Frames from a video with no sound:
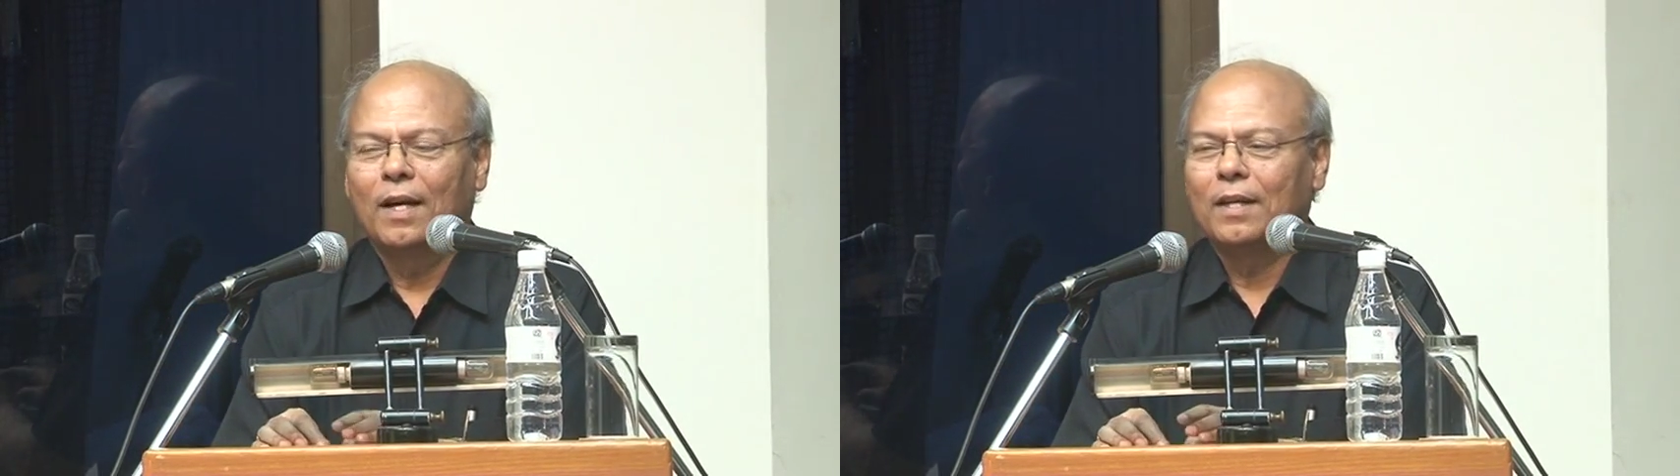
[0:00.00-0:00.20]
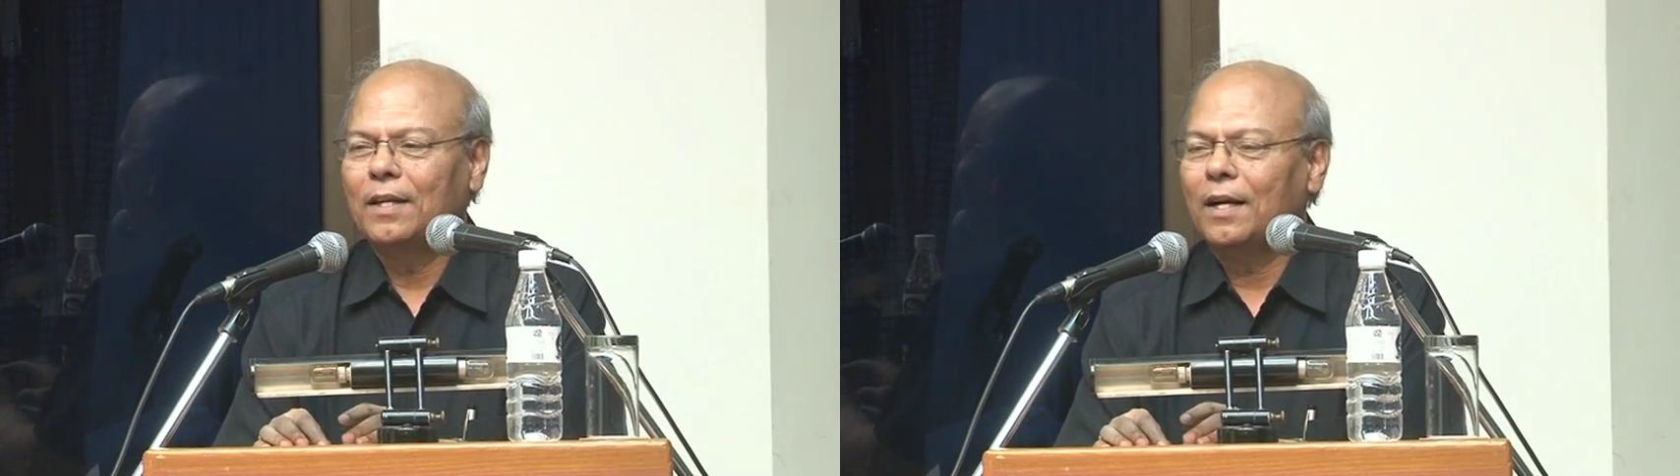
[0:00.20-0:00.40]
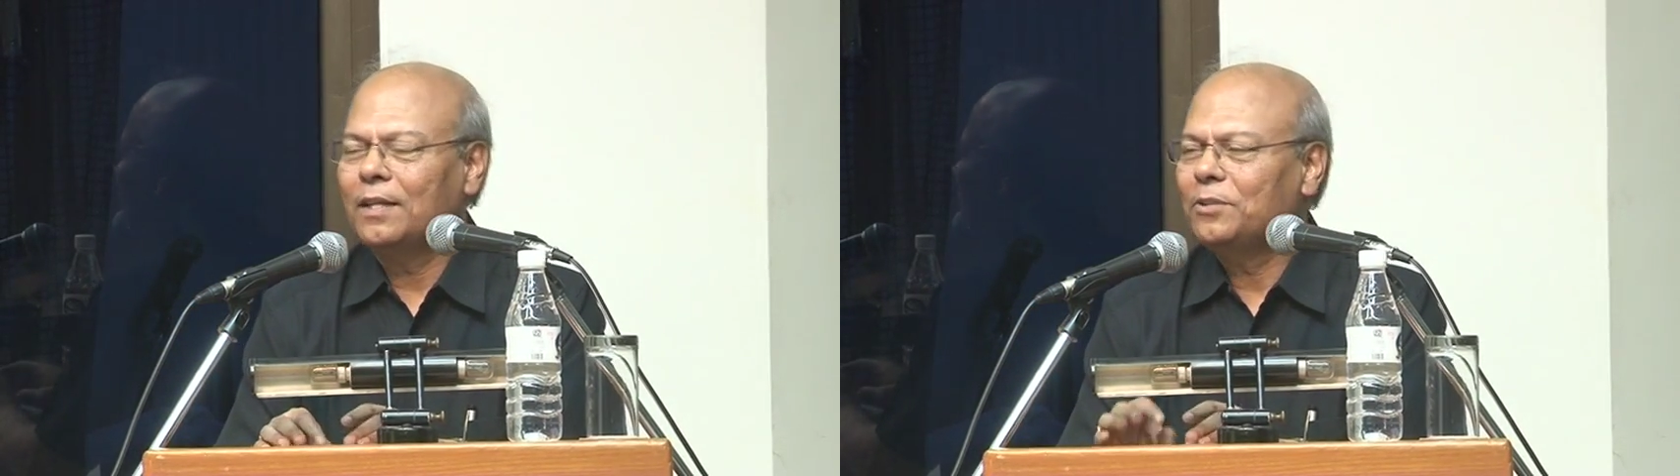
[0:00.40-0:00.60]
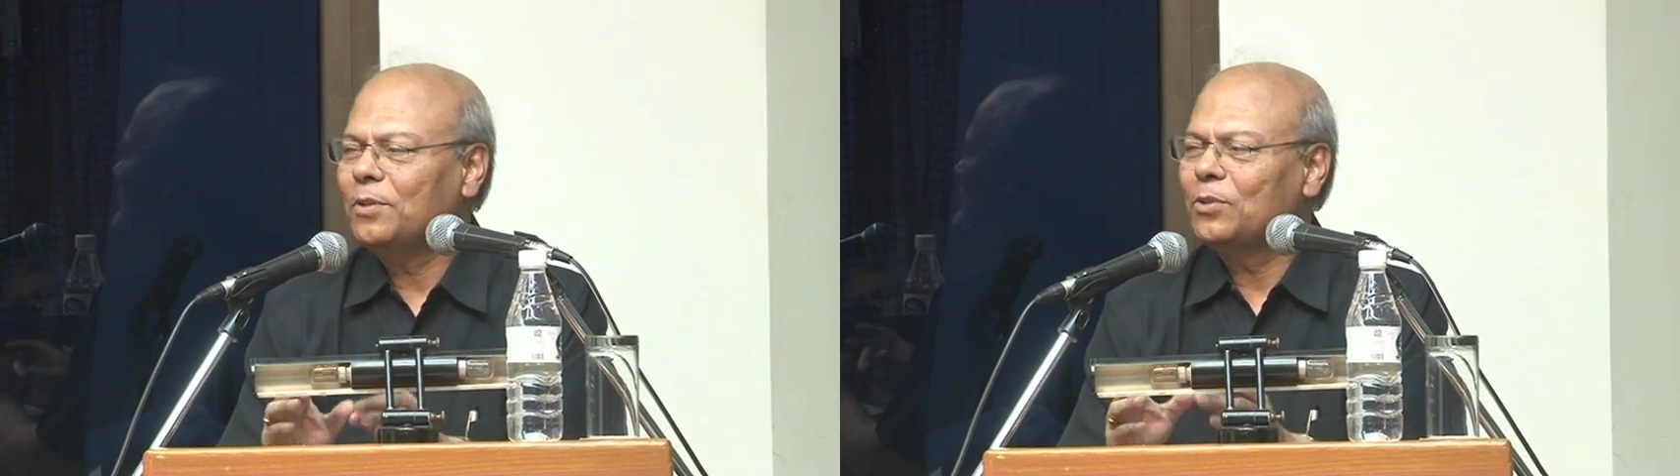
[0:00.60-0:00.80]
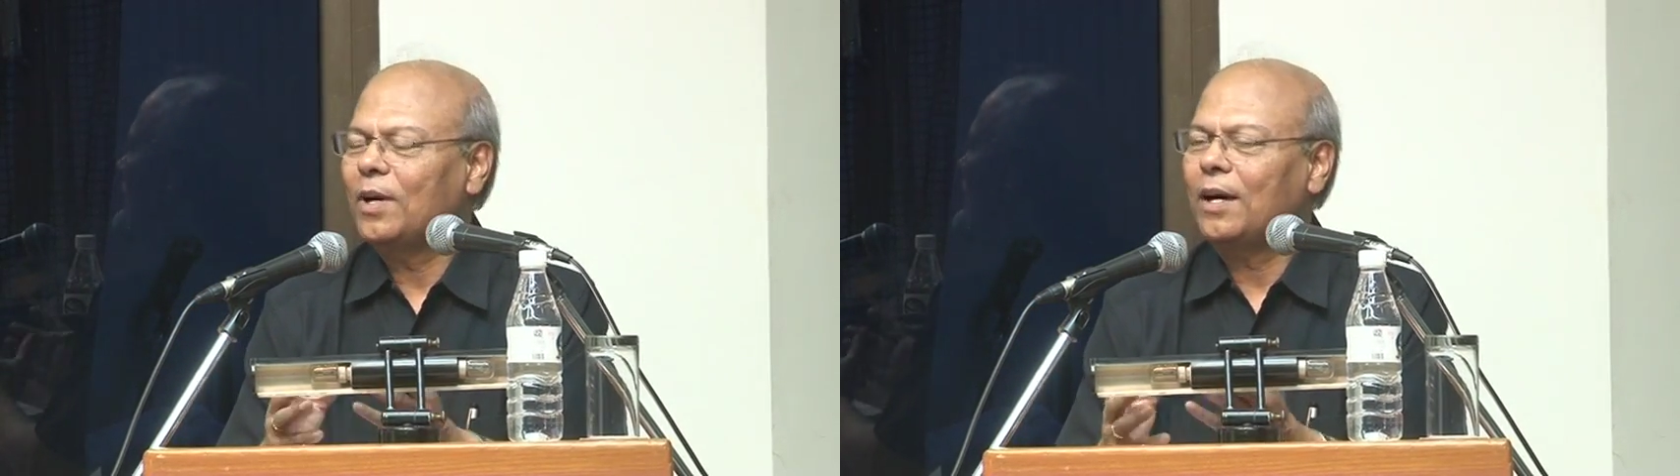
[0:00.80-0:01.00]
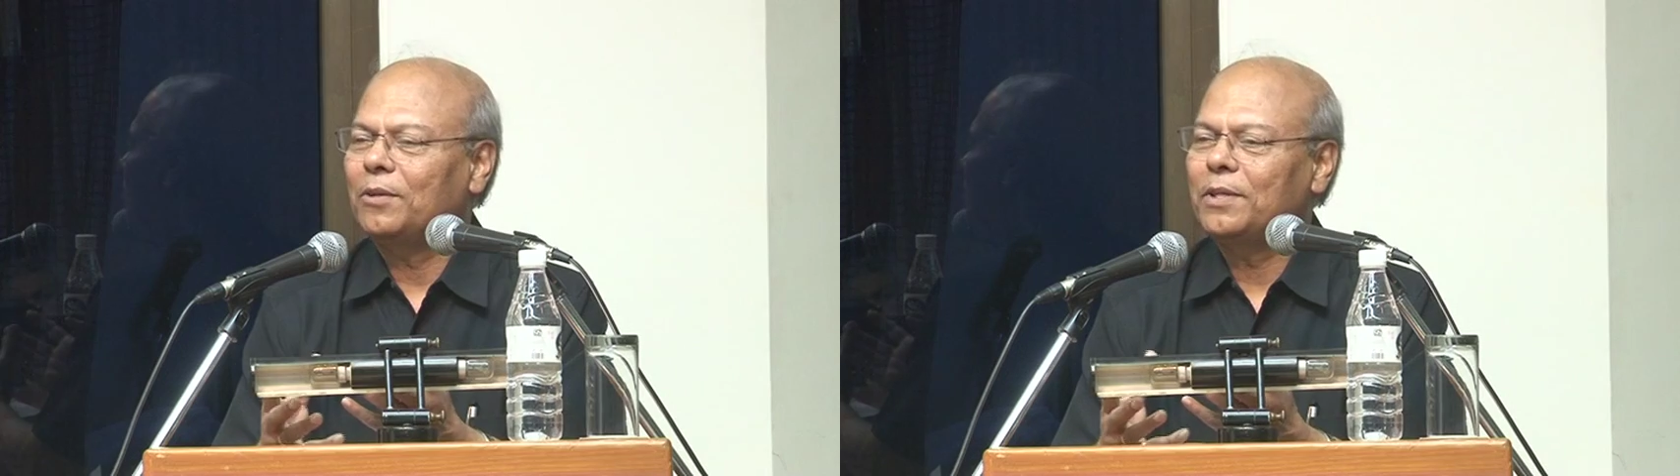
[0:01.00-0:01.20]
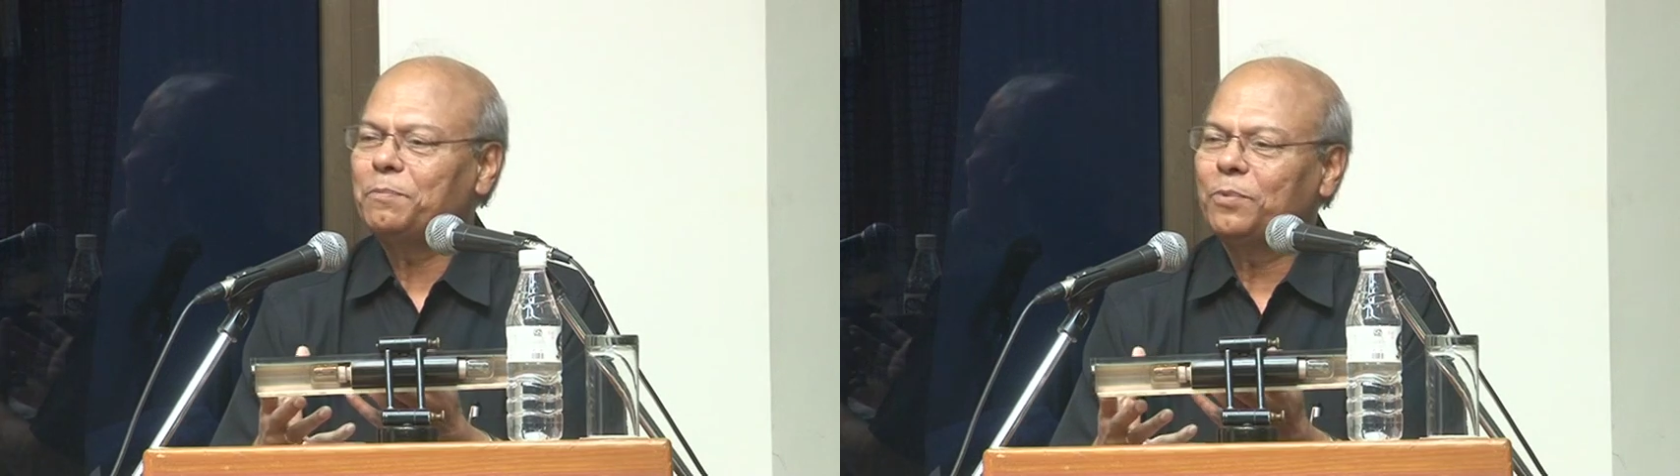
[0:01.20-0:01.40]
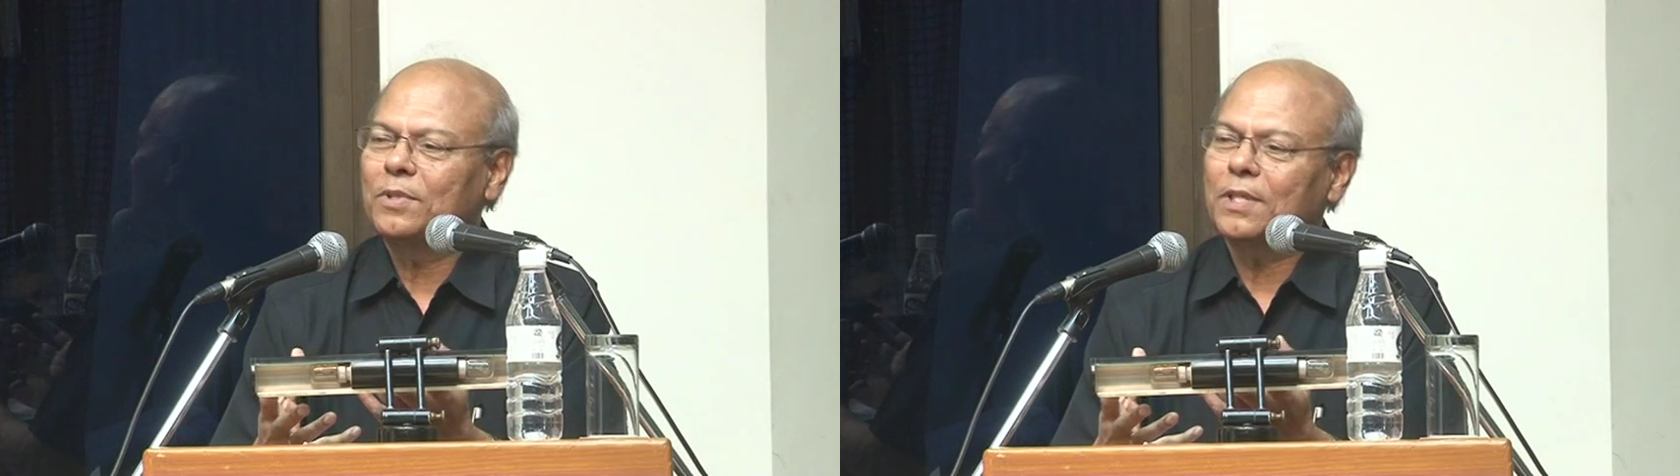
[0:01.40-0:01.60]
And I do not know how
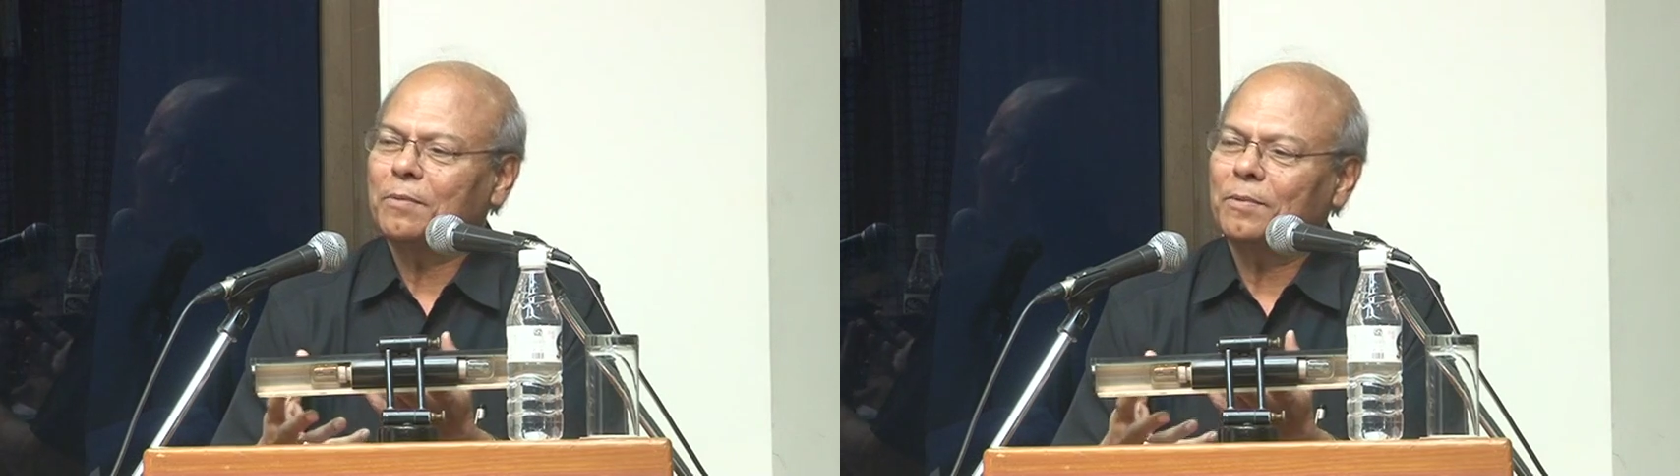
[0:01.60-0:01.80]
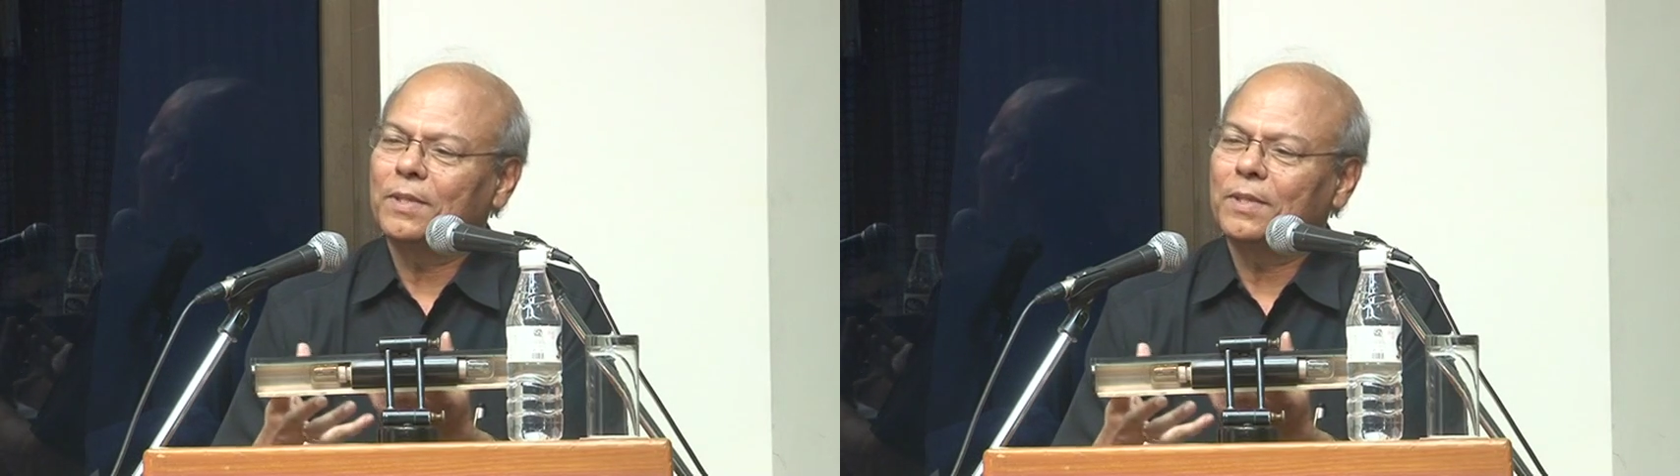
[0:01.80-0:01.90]
he put some